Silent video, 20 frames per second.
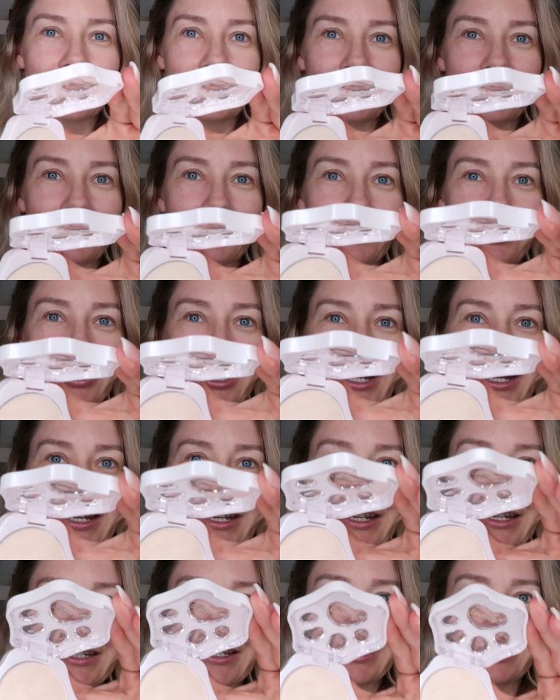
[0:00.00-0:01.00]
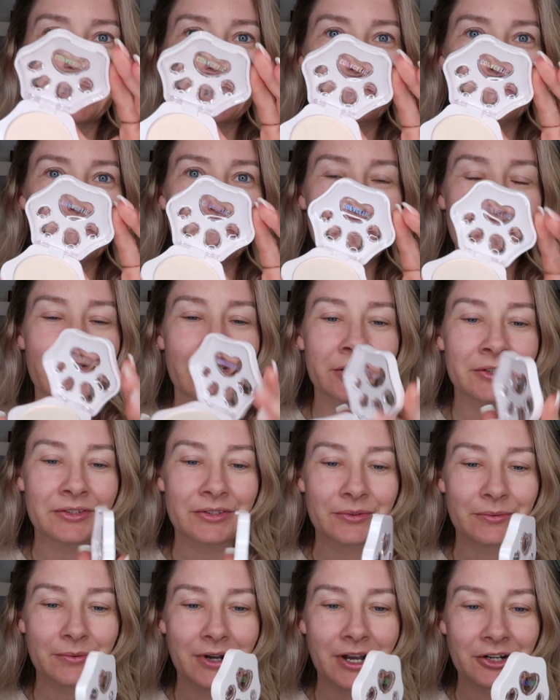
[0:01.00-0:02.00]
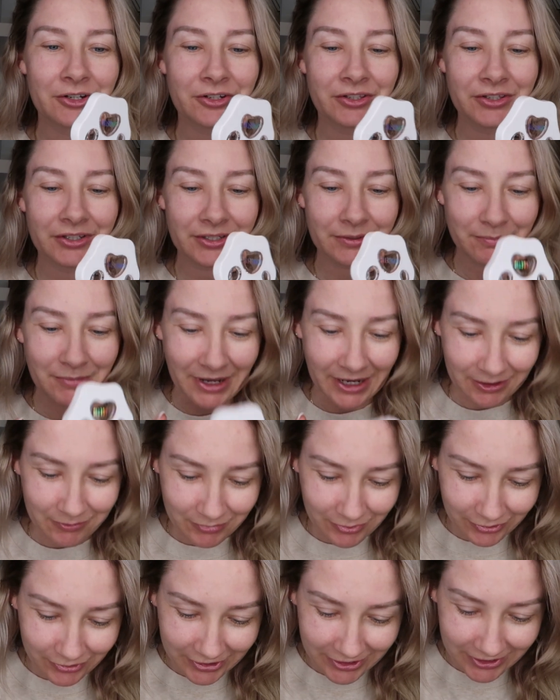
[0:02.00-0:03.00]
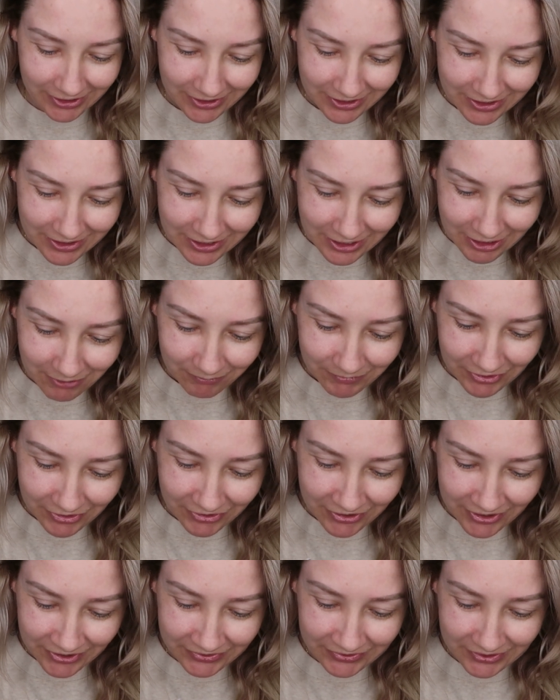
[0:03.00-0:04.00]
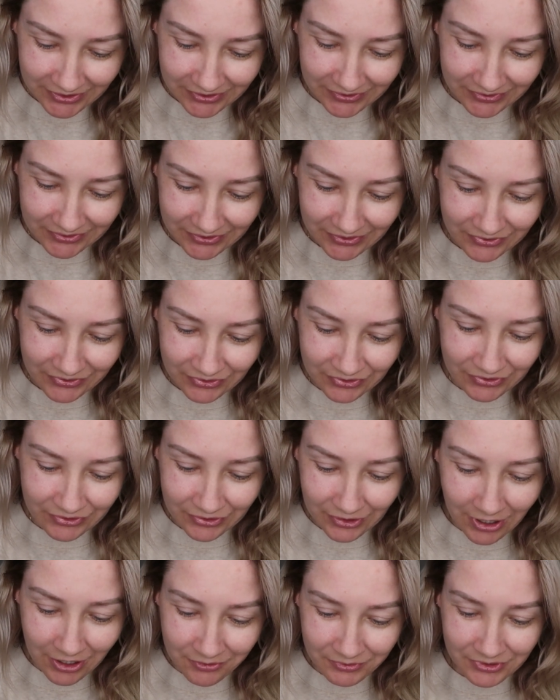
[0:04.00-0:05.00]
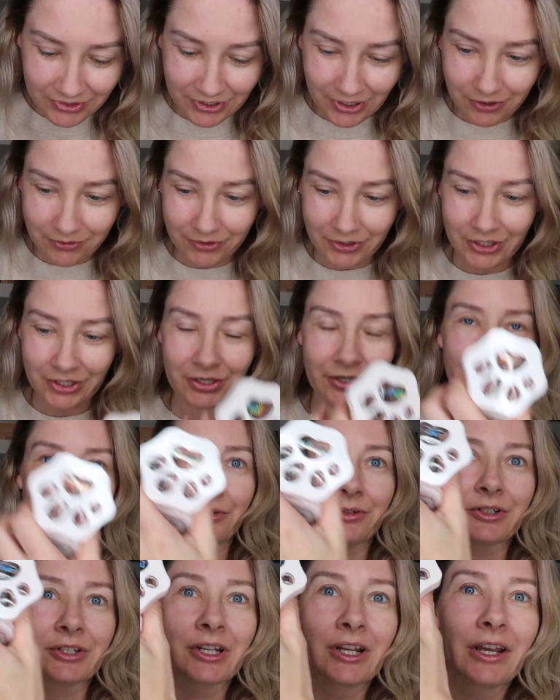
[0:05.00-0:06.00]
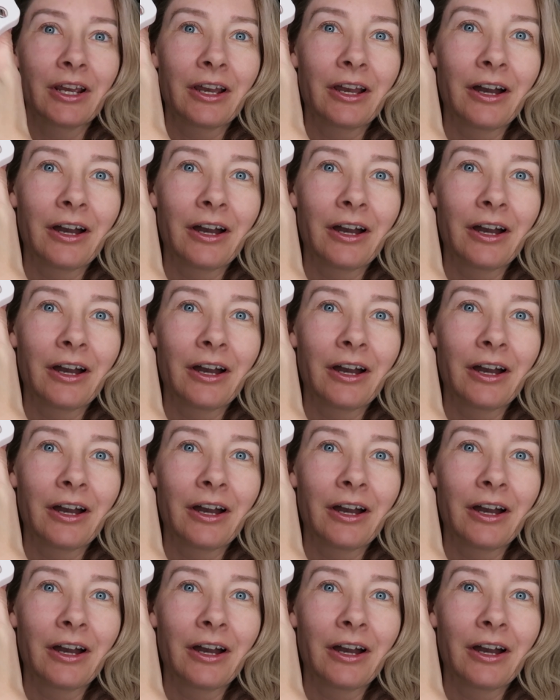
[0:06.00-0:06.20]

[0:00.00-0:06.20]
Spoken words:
Look at it. We're gonna swatch this bad boy, but this is so, so cute.